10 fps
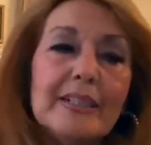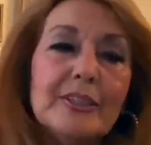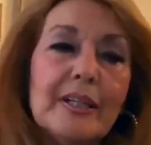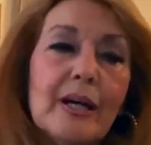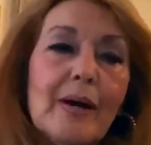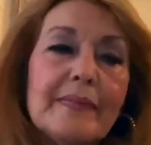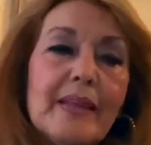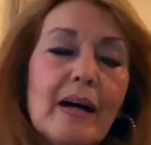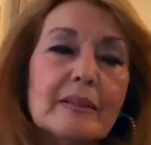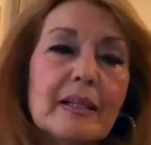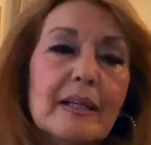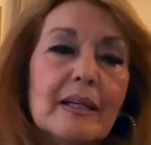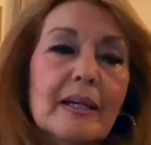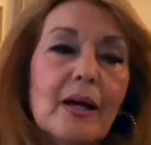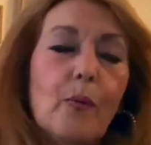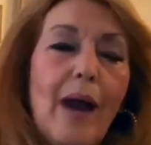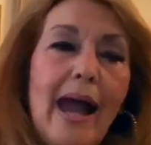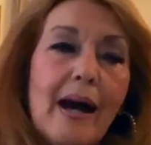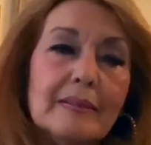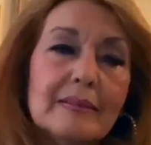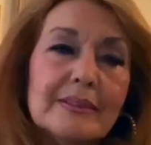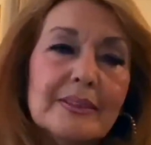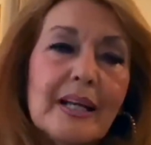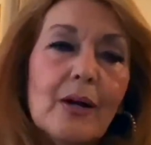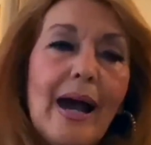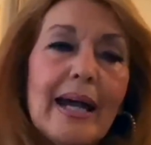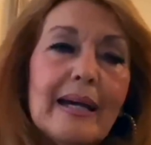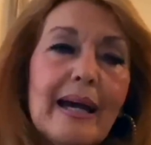You know, I thought, wow, you know, I